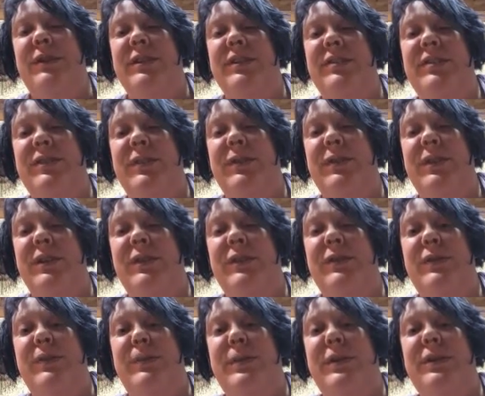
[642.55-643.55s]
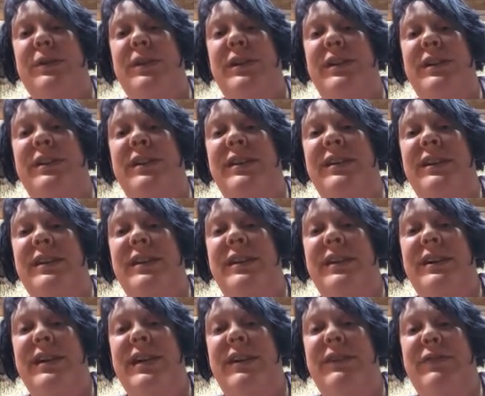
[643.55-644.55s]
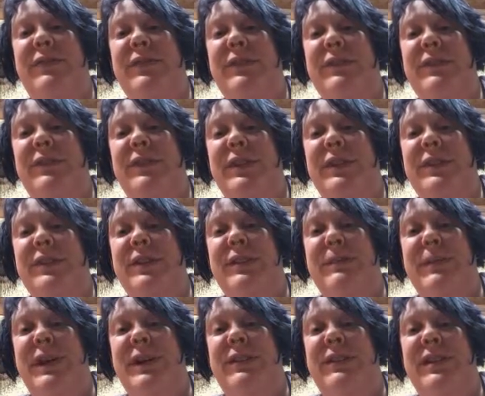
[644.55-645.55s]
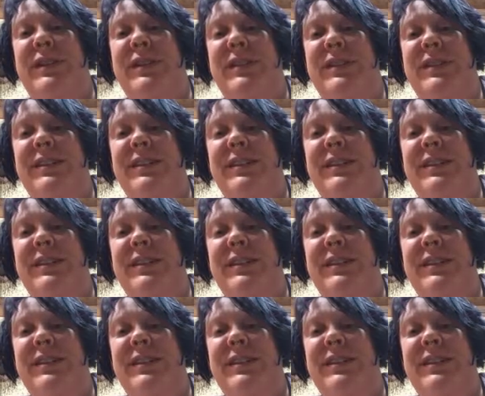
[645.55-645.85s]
It's totally doable, and I feel really good about it.